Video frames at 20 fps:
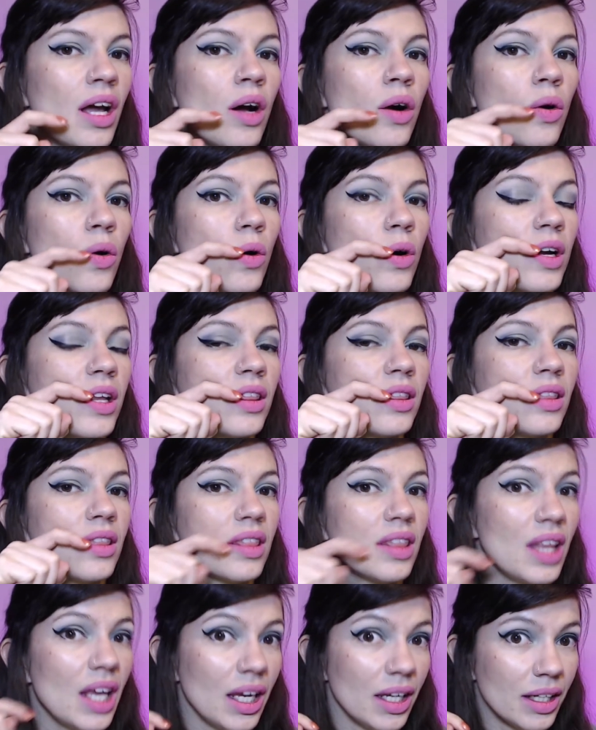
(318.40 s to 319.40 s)
or
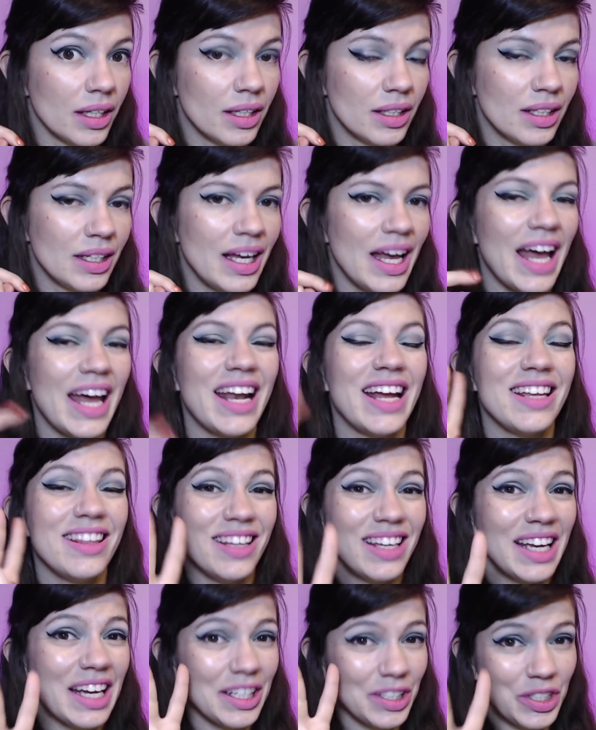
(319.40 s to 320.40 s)
thing. And I
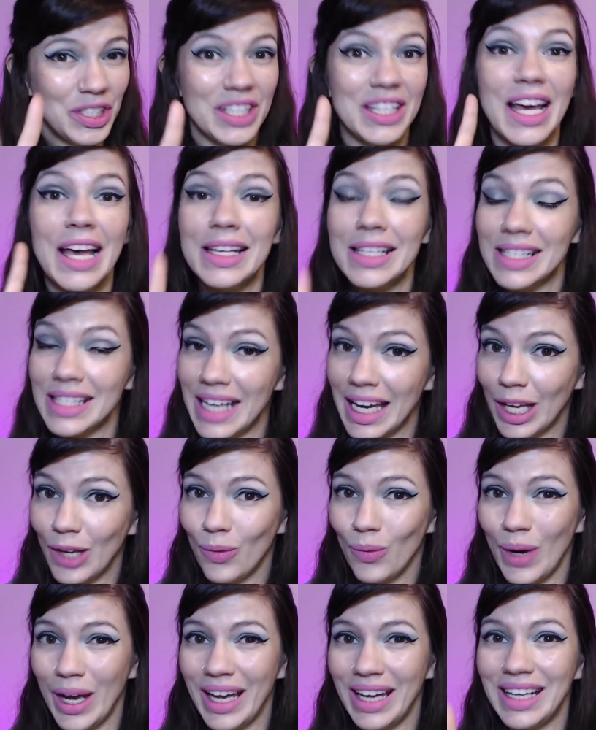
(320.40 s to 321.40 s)
think actually that second
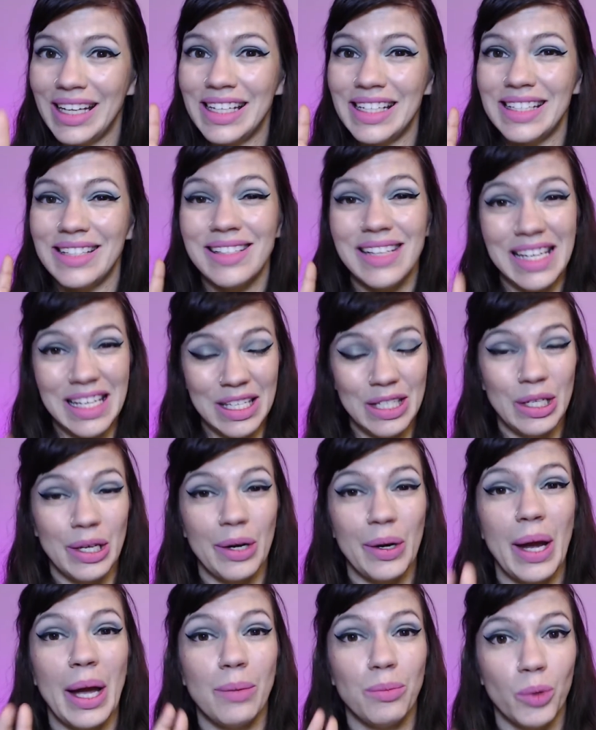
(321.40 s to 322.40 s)
way is easier
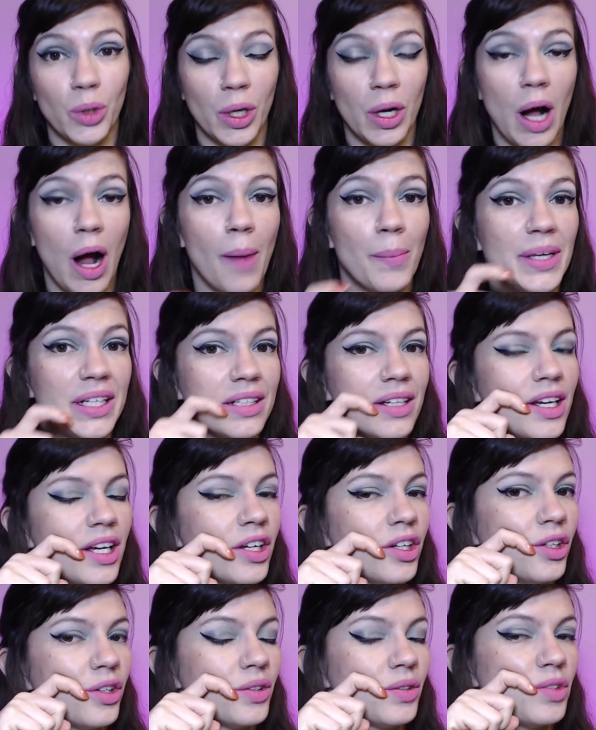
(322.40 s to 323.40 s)
and more common.
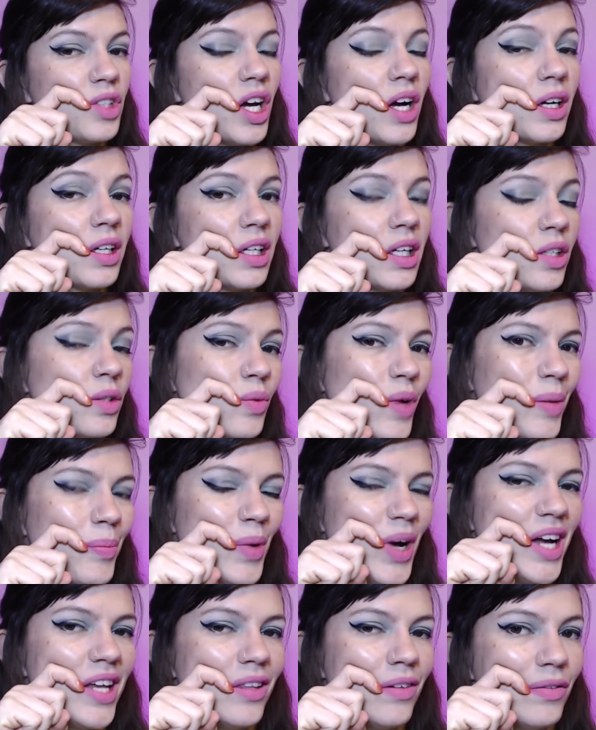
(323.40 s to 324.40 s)
Your tongue is right
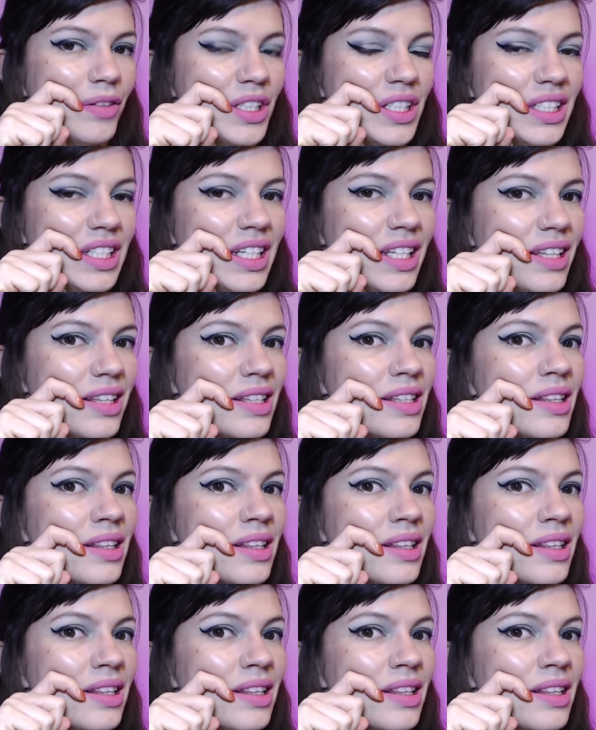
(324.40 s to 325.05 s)
behind the front teeth.